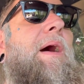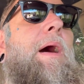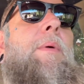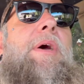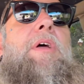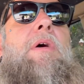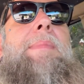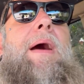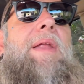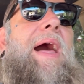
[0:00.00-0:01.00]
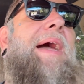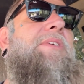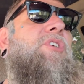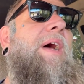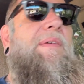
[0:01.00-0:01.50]
I want to talk about
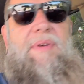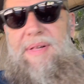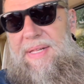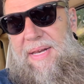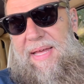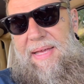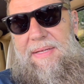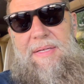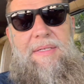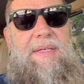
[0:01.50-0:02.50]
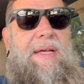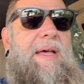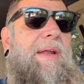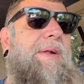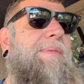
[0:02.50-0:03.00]
line drivers today.
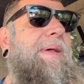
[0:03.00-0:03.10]
And it's